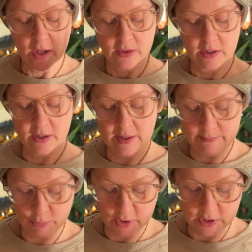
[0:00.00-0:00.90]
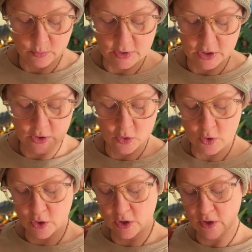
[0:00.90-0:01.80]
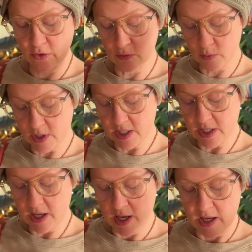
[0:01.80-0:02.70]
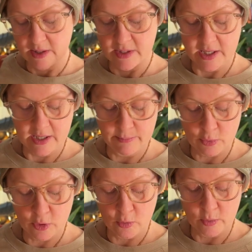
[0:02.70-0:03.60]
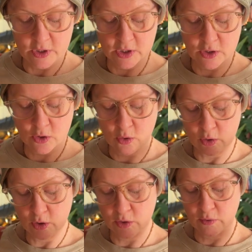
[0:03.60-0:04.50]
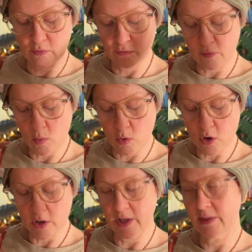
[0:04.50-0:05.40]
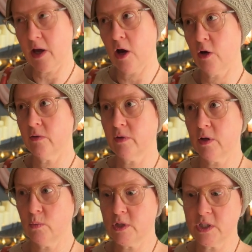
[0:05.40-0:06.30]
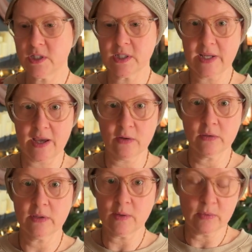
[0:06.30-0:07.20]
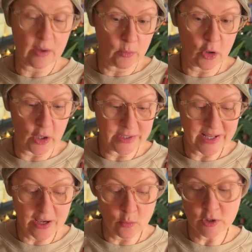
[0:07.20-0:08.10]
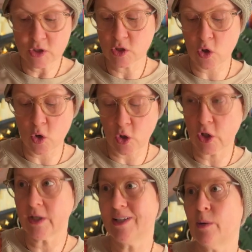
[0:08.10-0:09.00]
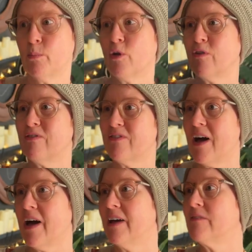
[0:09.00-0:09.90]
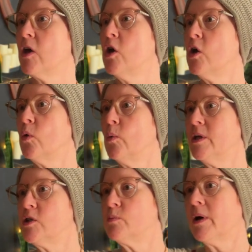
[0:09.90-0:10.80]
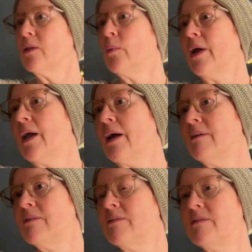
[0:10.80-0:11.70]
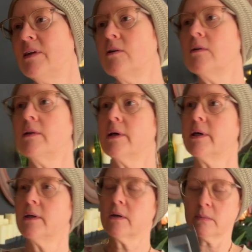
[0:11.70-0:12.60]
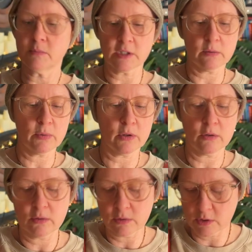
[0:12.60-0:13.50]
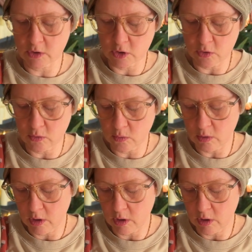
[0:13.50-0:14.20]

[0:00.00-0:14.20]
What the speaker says: The Empress, which is card 3. The Emperor, which is card 4, and the Hierophant, which is now that we're on now, which is card number 5. Which, by the way, I feel like I'm supposed to